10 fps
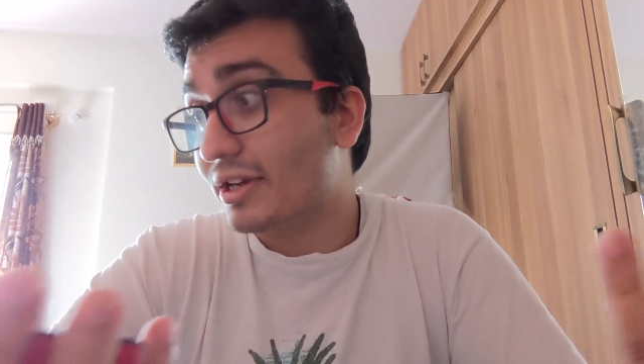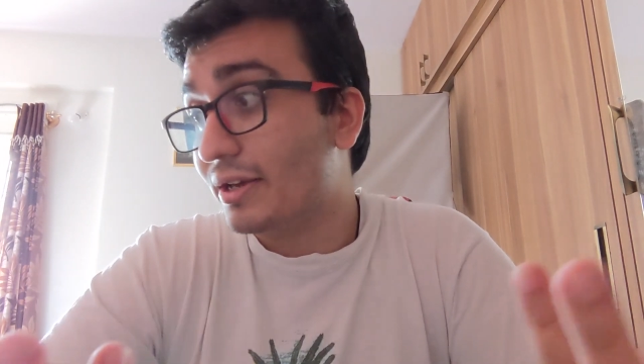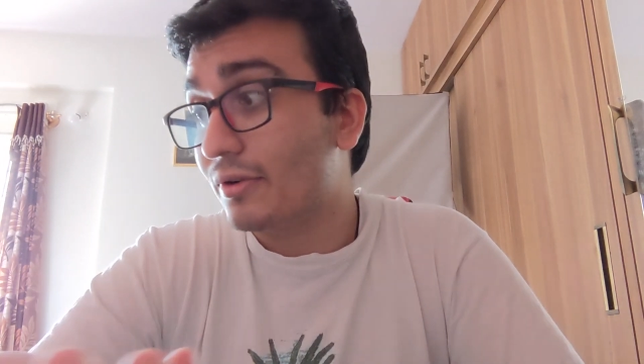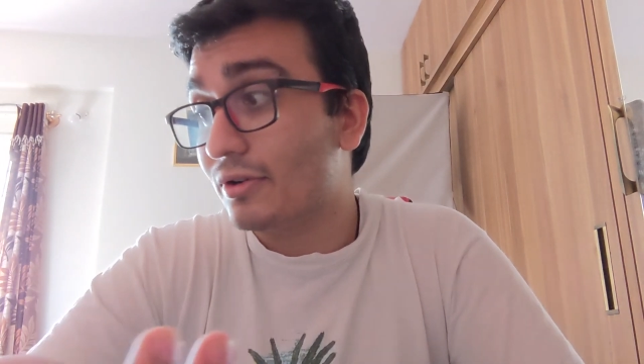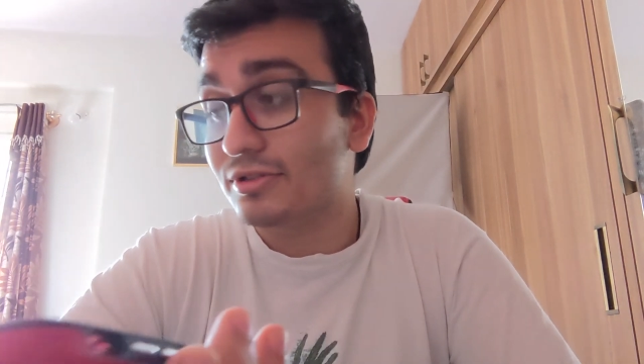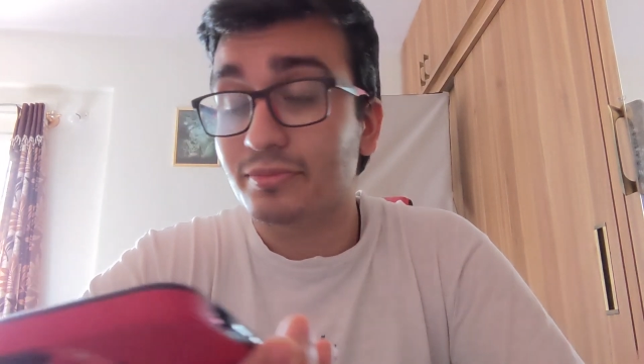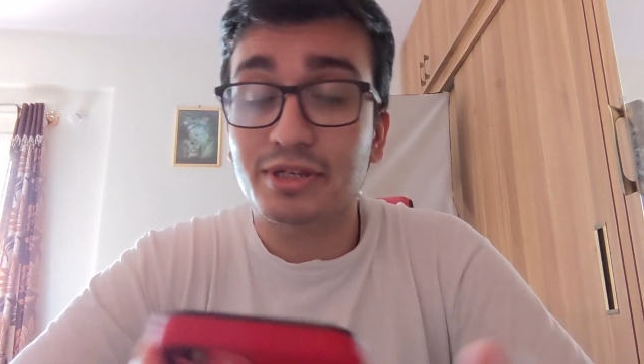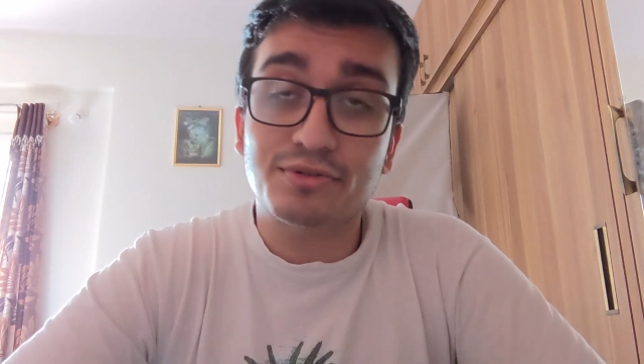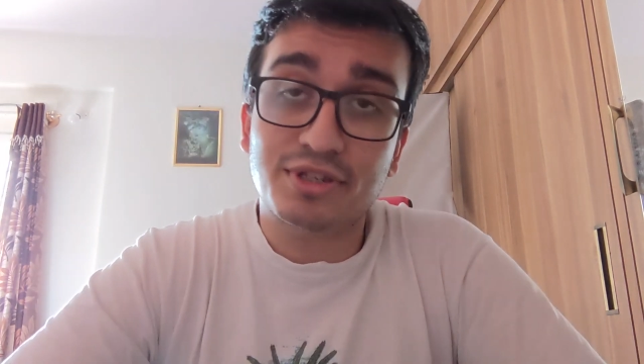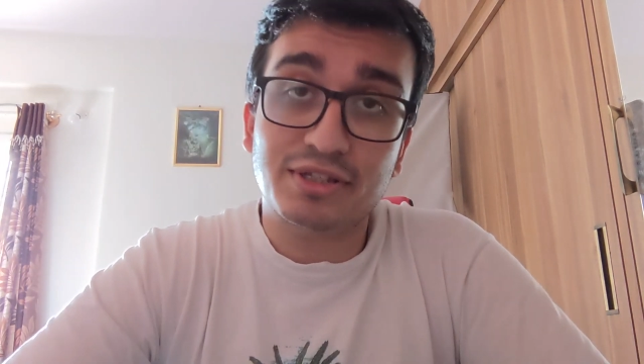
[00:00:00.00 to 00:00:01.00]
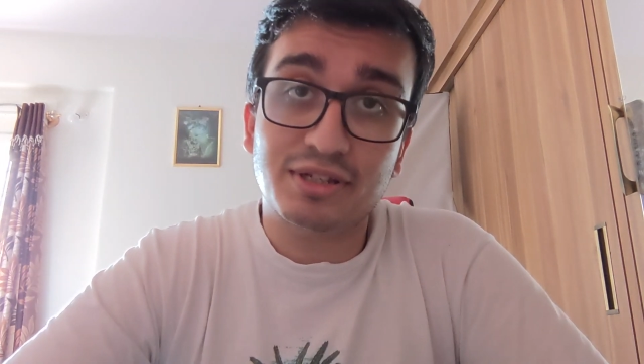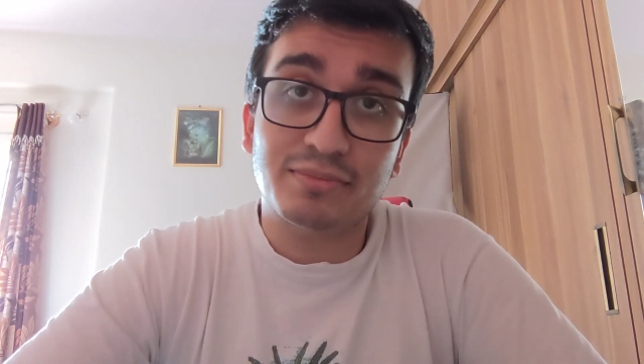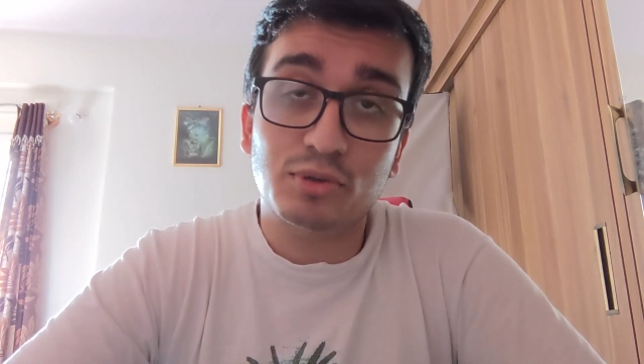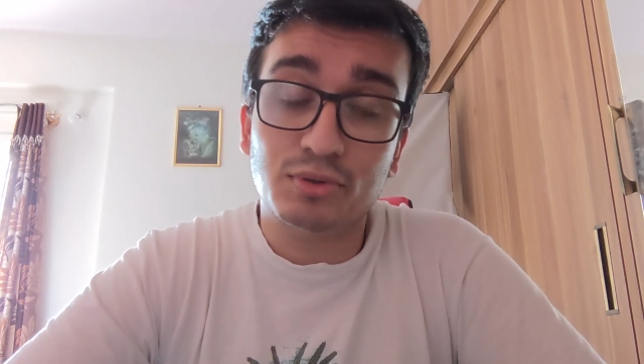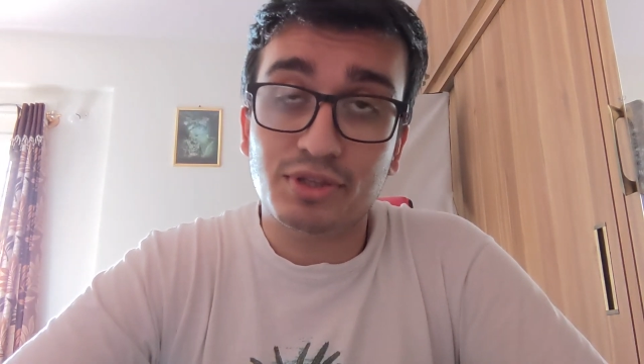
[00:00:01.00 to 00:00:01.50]
I've also been using
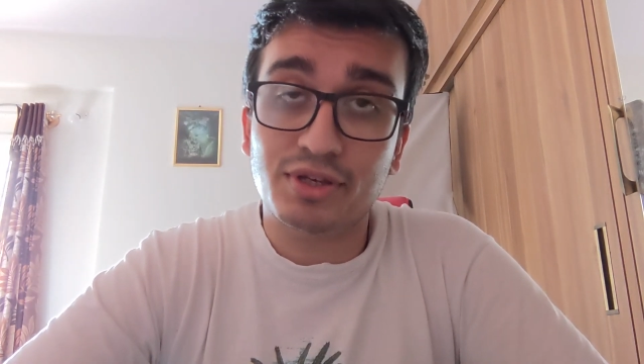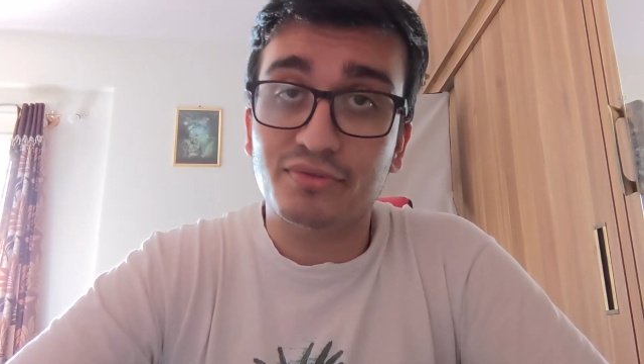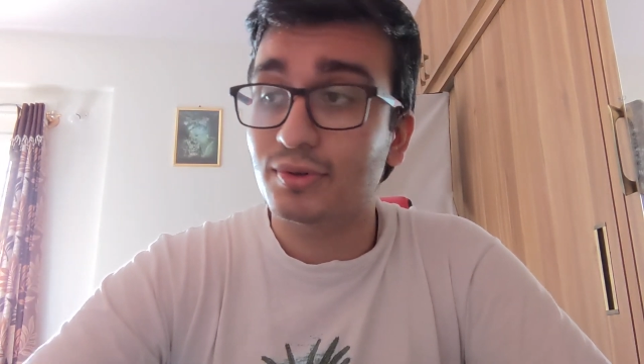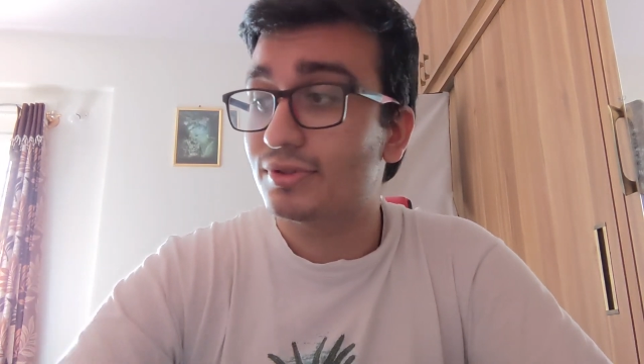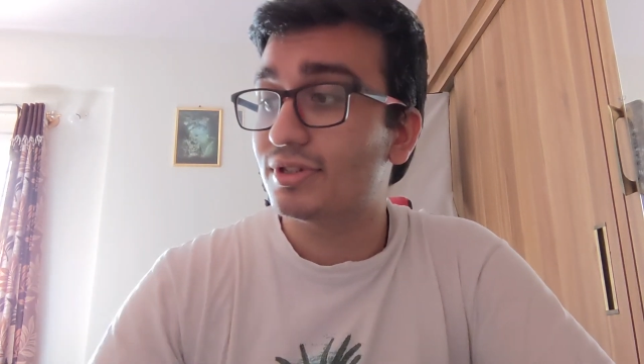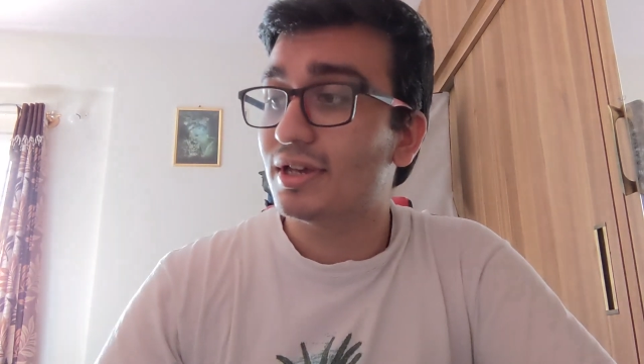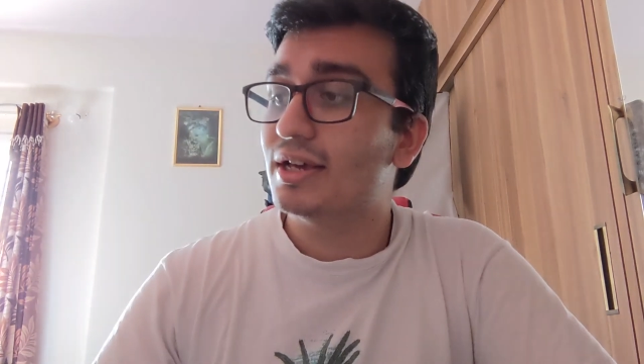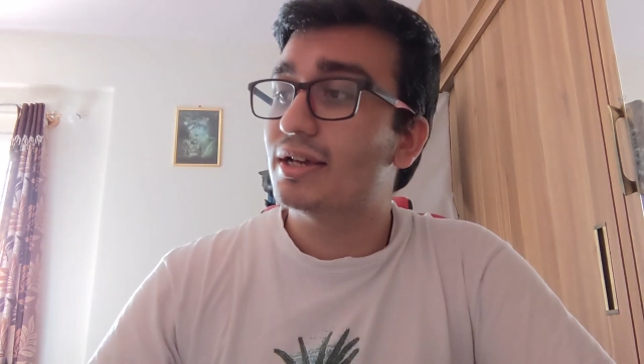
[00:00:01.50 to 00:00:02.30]
some Bluetooth earphones,